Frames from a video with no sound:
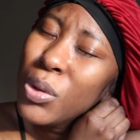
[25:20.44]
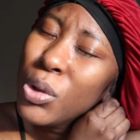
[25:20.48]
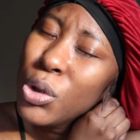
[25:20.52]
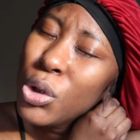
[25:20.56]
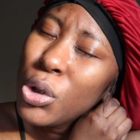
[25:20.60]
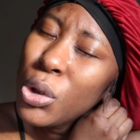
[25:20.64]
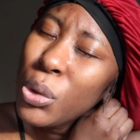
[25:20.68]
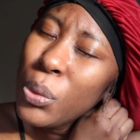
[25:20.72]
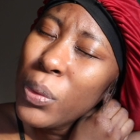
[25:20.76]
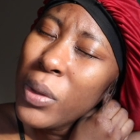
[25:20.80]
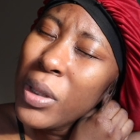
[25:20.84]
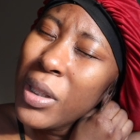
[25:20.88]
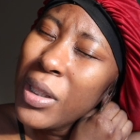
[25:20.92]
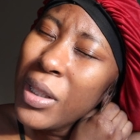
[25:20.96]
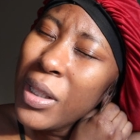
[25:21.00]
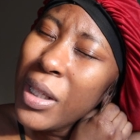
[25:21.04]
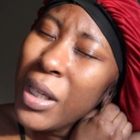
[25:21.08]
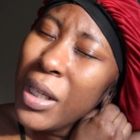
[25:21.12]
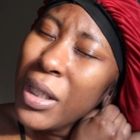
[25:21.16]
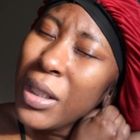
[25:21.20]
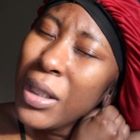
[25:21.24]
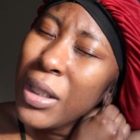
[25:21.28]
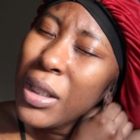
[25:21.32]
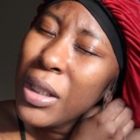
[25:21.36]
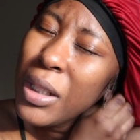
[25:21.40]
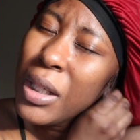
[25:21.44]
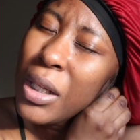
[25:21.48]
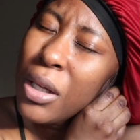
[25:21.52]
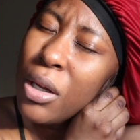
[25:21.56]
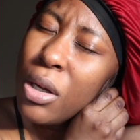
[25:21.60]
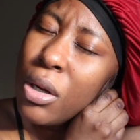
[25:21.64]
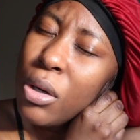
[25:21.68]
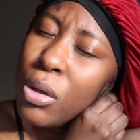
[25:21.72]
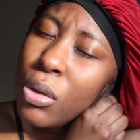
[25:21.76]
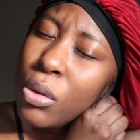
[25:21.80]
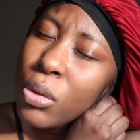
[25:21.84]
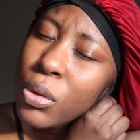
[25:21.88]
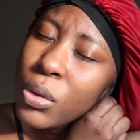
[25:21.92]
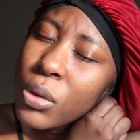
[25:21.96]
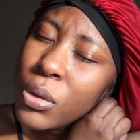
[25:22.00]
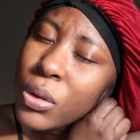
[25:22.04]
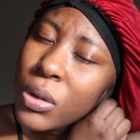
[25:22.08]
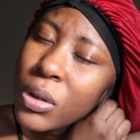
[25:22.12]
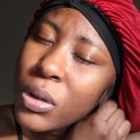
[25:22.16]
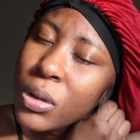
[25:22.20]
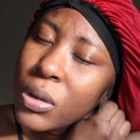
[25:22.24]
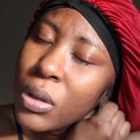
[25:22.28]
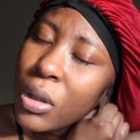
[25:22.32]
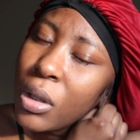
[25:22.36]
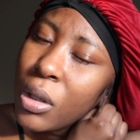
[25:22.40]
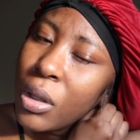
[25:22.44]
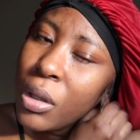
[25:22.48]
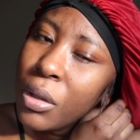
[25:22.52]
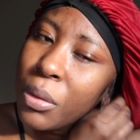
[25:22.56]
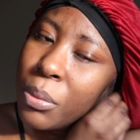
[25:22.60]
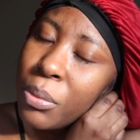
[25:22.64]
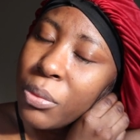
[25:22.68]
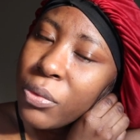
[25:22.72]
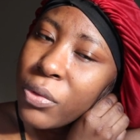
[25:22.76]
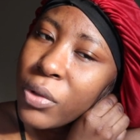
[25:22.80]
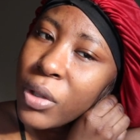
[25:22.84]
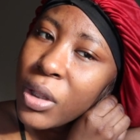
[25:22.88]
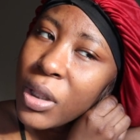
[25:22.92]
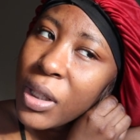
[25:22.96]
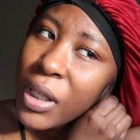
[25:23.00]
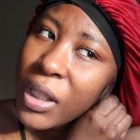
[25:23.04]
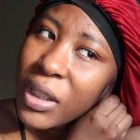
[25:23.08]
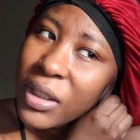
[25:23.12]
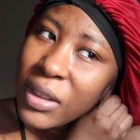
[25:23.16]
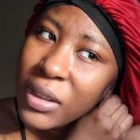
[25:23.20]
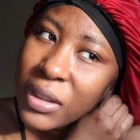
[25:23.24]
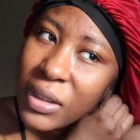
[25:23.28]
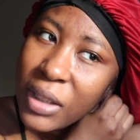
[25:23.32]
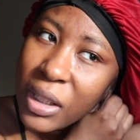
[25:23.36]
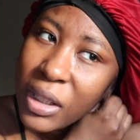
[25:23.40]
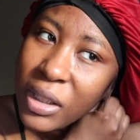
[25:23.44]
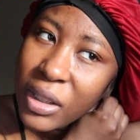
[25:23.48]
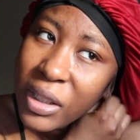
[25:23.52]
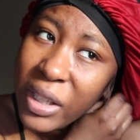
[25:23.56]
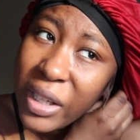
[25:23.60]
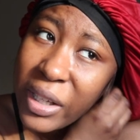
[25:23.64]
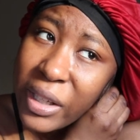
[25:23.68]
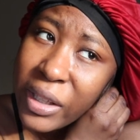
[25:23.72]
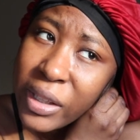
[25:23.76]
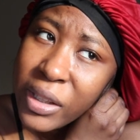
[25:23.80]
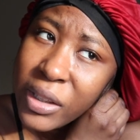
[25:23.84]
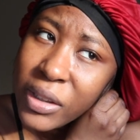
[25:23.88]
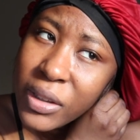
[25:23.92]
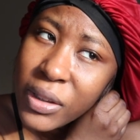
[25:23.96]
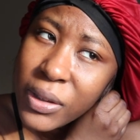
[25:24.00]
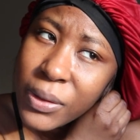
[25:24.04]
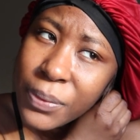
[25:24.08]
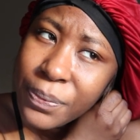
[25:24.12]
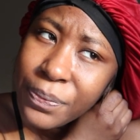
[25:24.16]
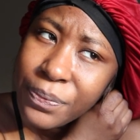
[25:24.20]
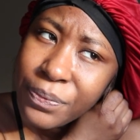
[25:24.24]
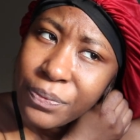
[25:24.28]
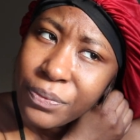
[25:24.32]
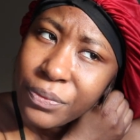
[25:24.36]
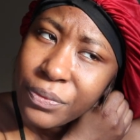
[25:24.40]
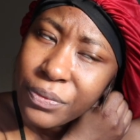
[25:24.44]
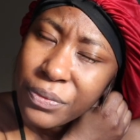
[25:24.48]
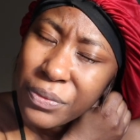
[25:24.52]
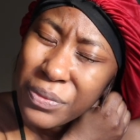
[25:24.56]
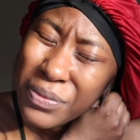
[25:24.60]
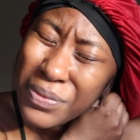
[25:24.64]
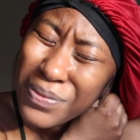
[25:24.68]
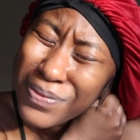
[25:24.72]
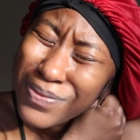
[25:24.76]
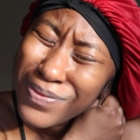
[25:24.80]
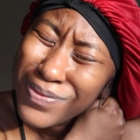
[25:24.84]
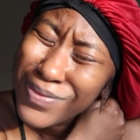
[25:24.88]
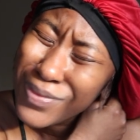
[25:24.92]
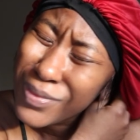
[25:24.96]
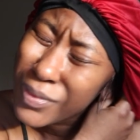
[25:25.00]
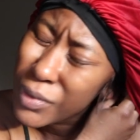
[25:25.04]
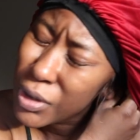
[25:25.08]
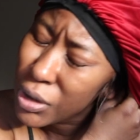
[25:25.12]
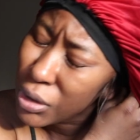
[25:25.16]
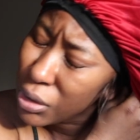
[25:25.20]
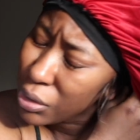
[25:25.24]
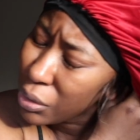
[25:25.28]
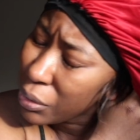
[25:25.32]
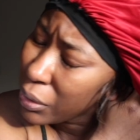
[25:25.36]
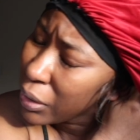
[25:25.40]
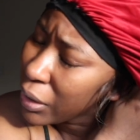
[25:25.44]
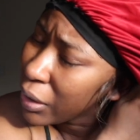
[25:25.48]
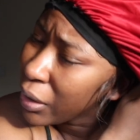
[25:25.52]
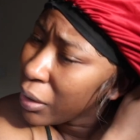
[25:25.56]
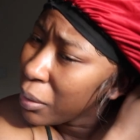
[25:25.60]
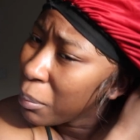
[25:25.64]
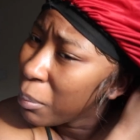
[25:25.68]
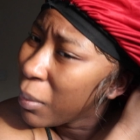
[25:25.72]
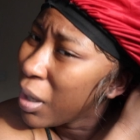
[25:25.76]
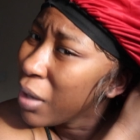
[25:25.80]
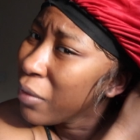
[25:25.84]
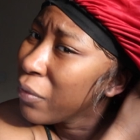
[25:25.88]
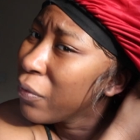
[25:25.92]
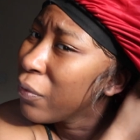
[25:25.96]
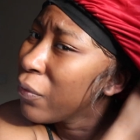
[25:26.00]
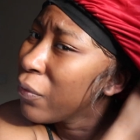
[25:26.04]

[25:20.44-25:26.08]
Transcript: doing any nails for the next 10 days. So yeah, my